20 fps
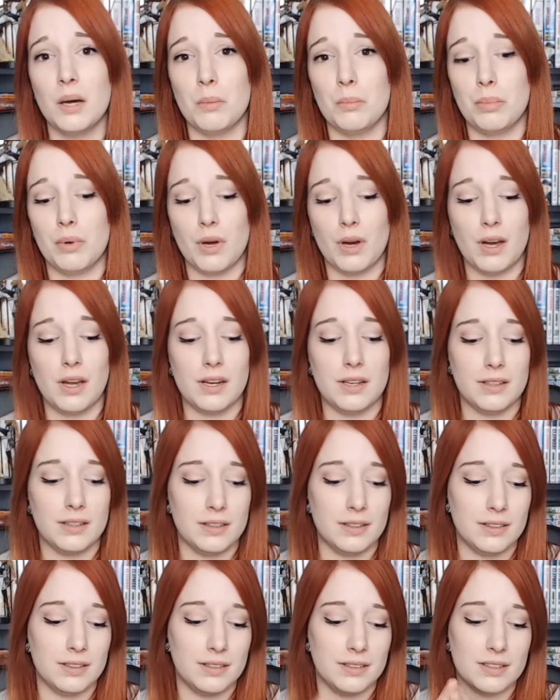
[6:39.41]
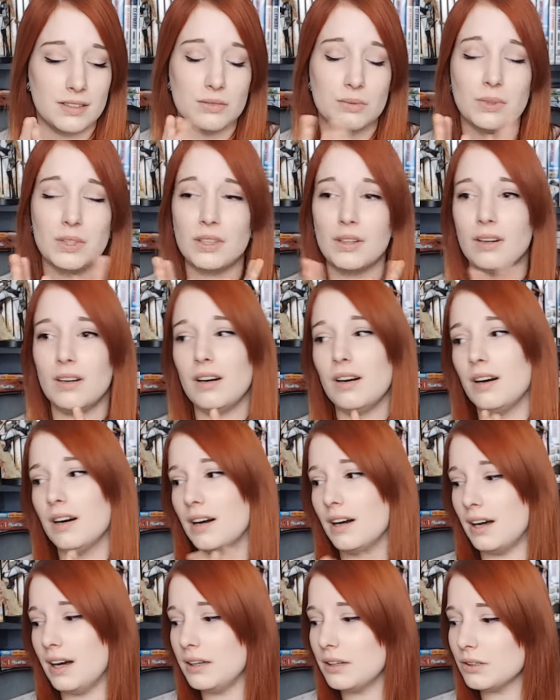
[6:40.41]
but this one, I
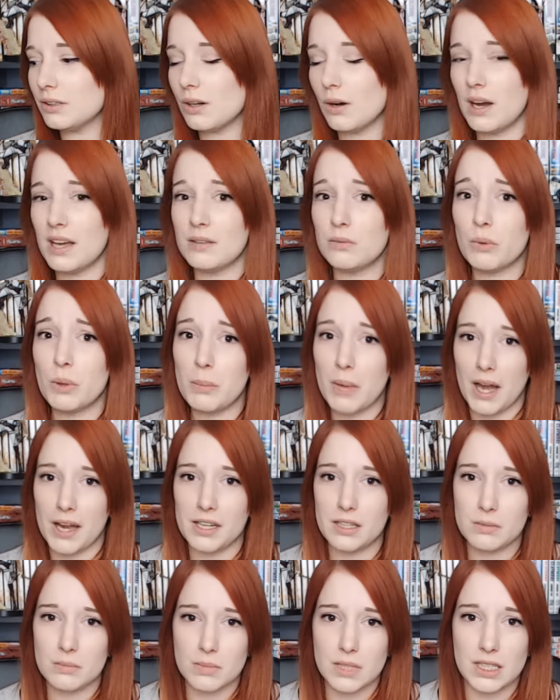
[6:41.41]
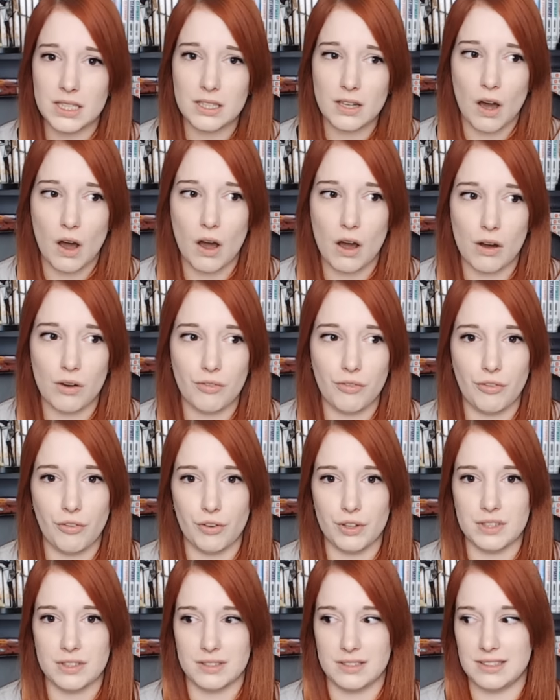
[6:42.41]
don't know, it reminded me of
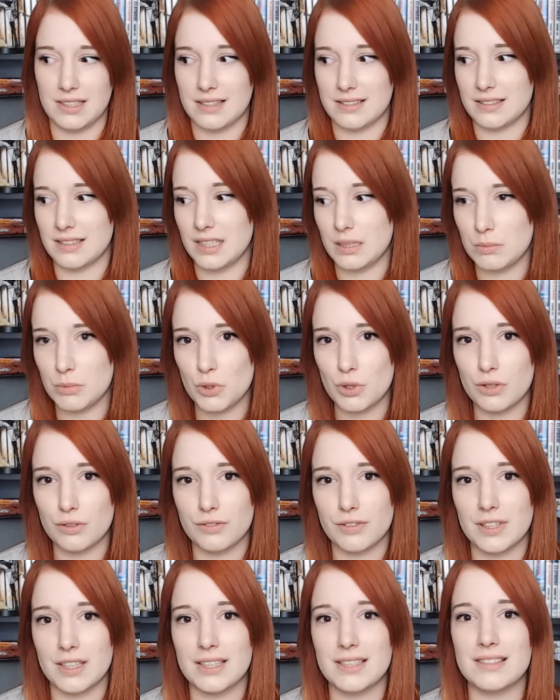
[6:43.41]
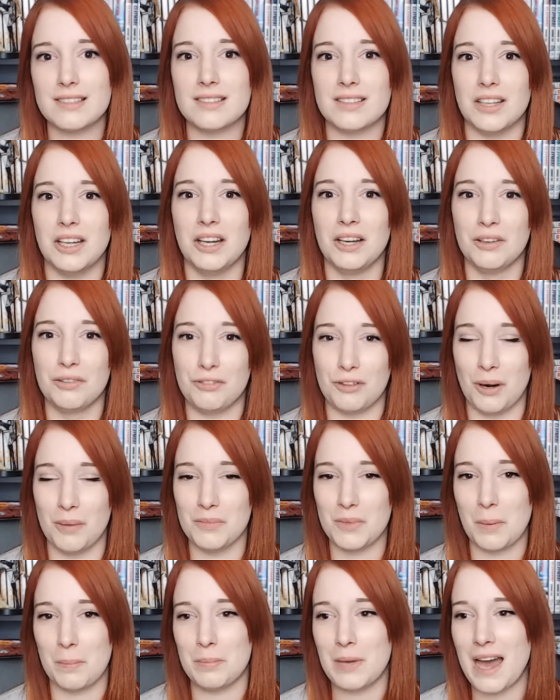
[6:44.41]
Disney movies from
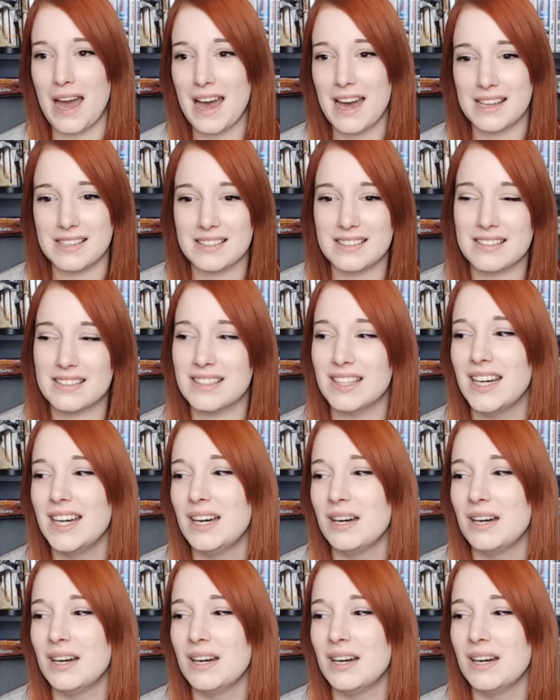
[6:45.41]
the past